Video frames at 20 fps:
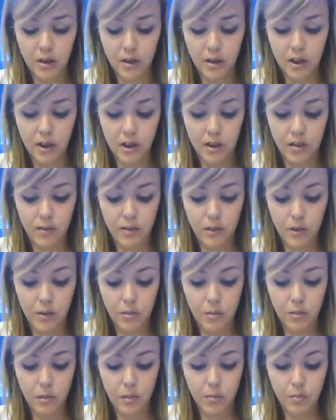All right,
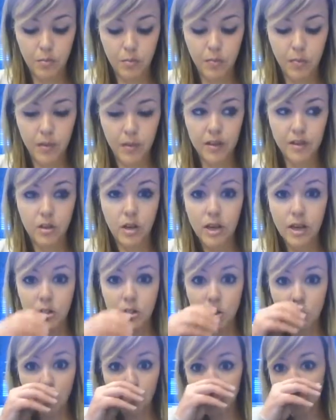I don't
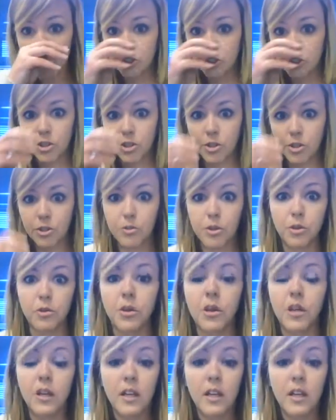want you to